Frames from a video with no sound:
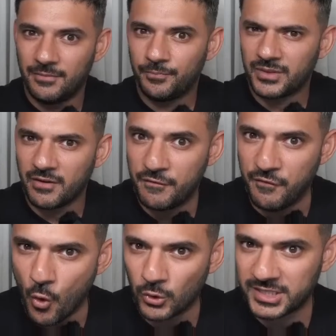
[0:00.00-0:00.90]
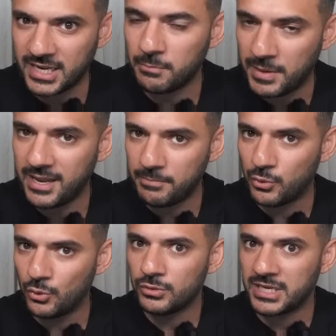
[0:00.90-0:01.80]
forcing
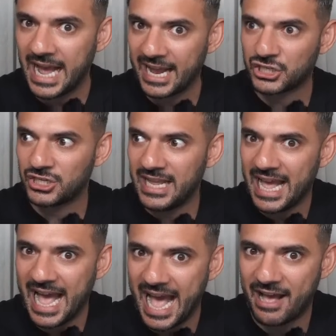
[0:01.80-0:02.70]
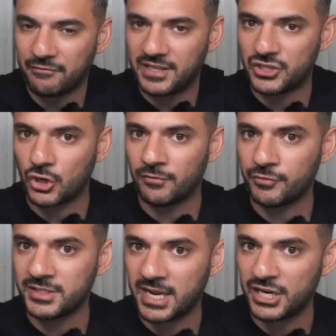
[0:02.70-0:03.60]
people to actually have this
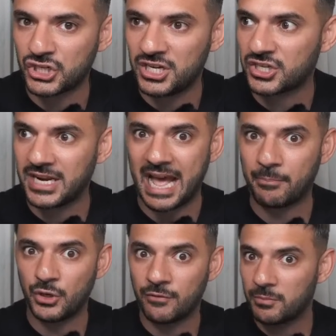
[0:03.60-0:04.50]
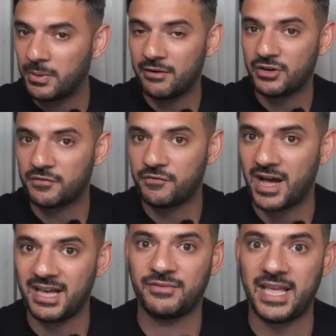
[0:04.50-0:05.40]
confrontation. It's going to happen over a period of
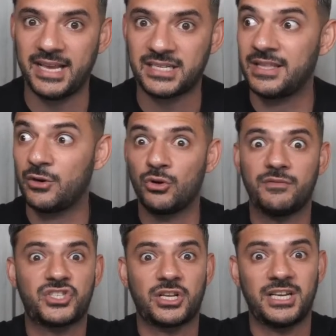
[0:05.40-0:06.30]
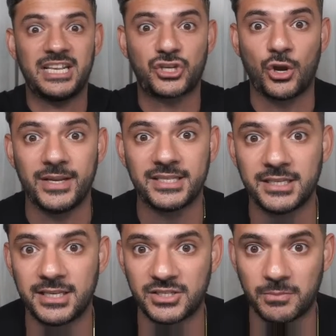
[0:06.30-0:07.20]
5 days, and then all of a sudden it's going to
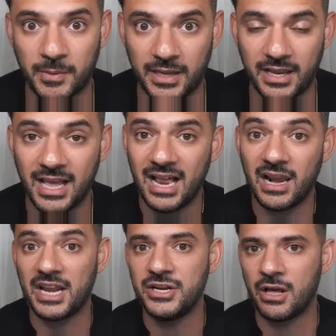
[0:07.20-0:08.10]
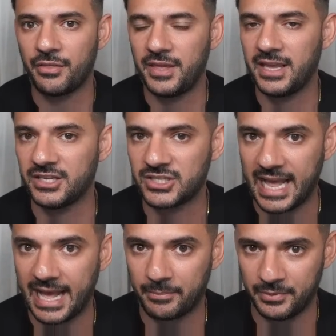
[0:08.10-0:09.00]
disappear like nothing has
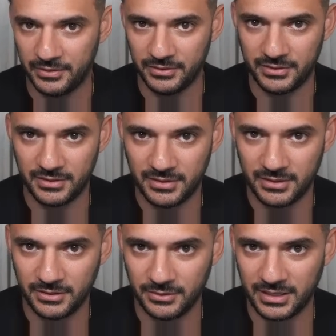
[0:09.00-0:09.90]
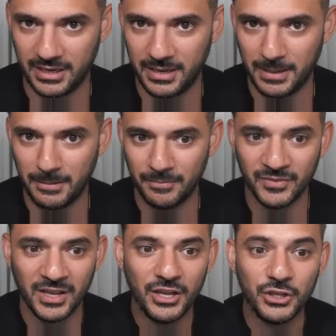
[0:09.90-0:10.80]
happened, okay?
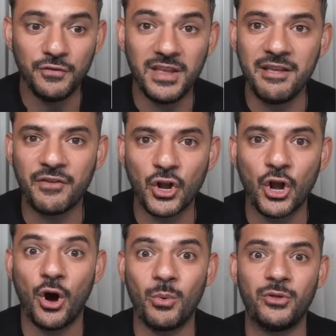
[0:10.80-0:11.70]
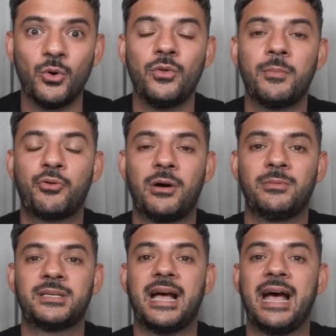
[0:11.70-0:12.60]
You've even got, with all the problems
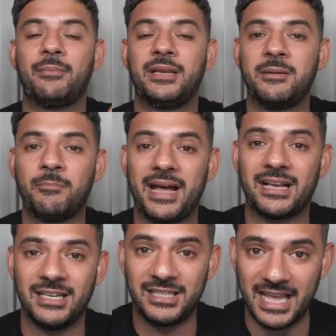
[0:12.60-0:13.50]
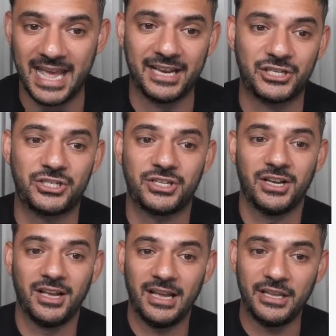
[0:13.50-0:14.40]
that are happening in Bangladesh,
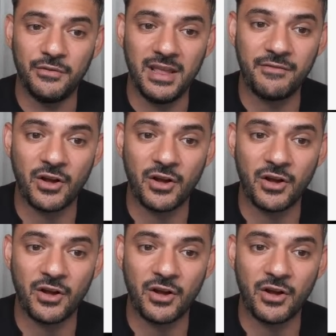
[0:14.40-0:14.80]
you've even